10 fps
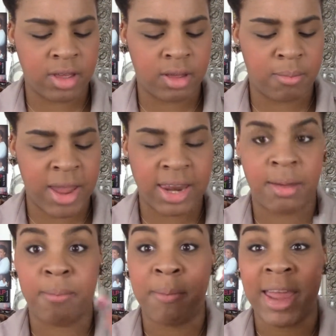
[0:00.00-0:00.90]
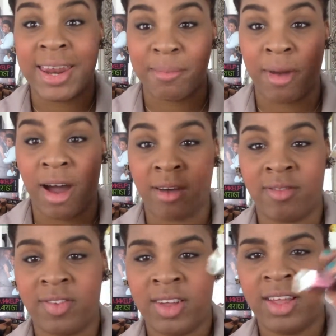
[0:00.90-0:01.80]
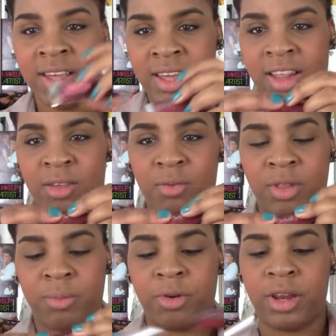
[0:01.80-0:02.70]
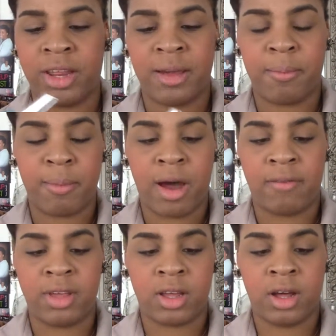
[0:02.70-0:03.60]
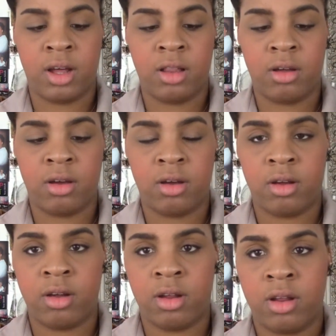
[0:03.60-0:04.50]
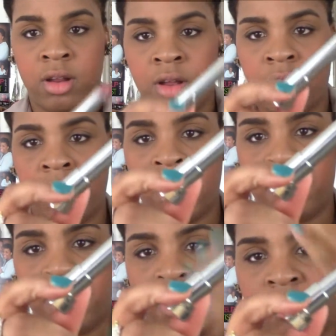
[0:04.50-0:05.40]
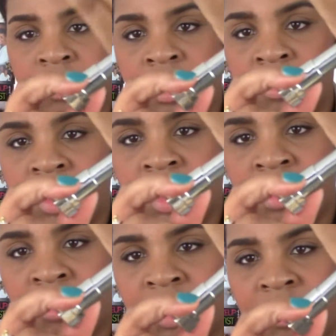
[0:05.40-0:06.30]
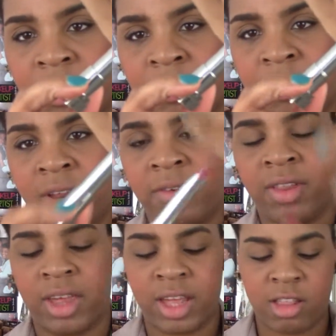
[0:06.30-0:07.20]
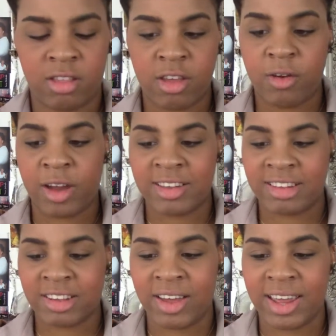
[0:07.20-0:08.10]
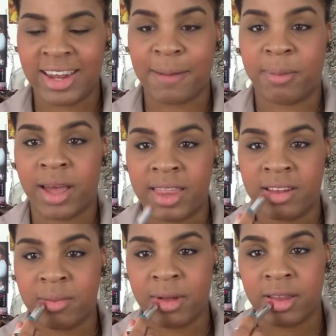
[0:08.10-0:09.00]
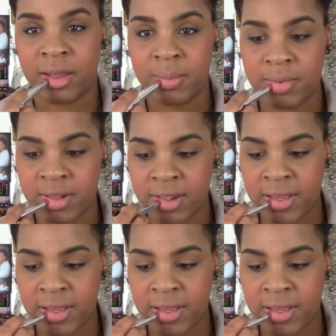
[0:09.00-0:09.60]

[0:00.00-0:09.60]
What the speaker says: Made It Mauve. It's a really pretty mauve color. I mean, it's really pretty. I really like it. So I just go ahead and I apply that to my lips.